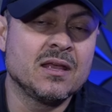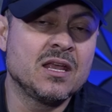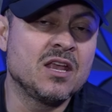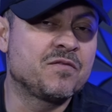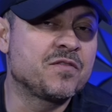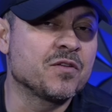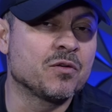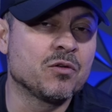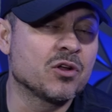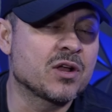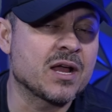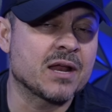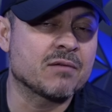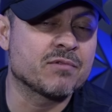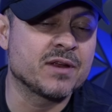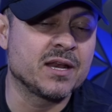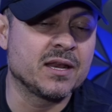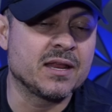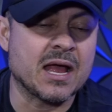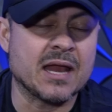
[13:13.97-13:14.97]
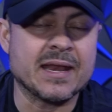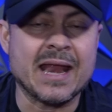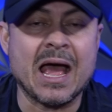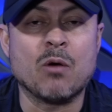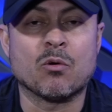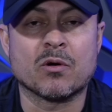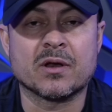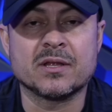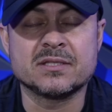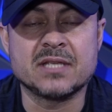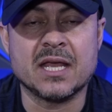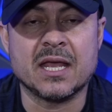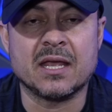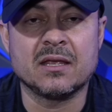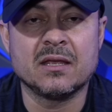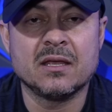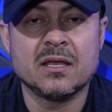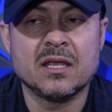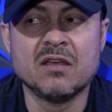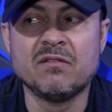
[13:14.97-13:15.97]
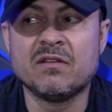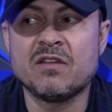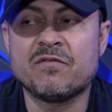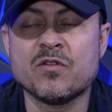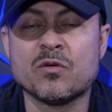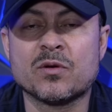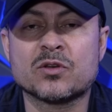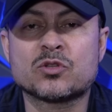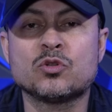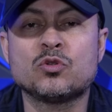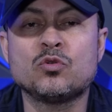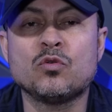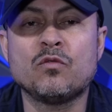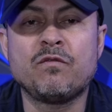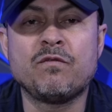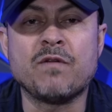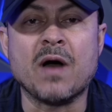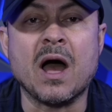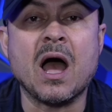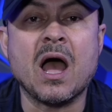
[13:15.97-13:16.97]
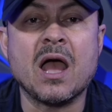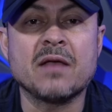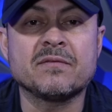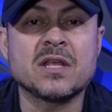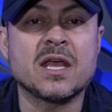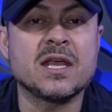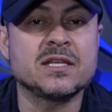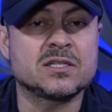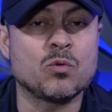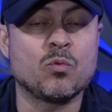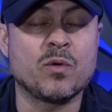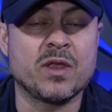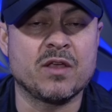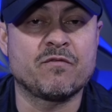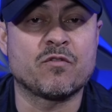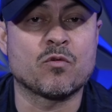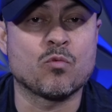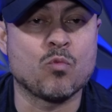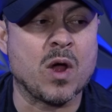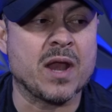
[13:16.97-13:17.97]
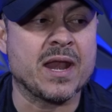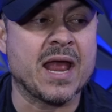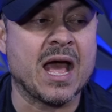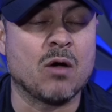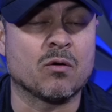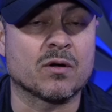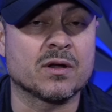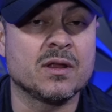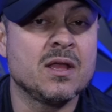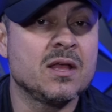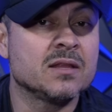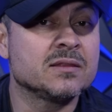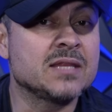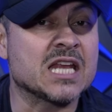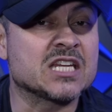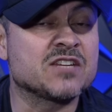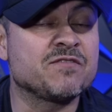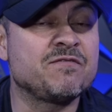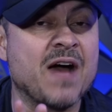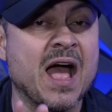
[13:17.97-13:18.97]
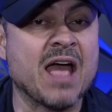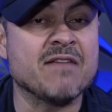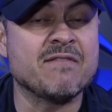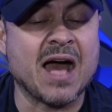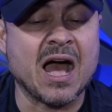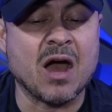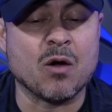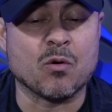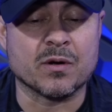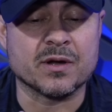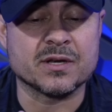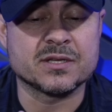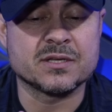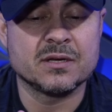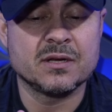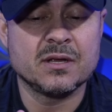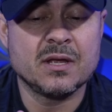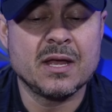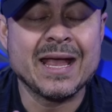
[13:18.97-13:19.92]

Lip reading: If you look at really an hour a day, even if you were to do 5 days a week for 1 hour, that's 5 hours.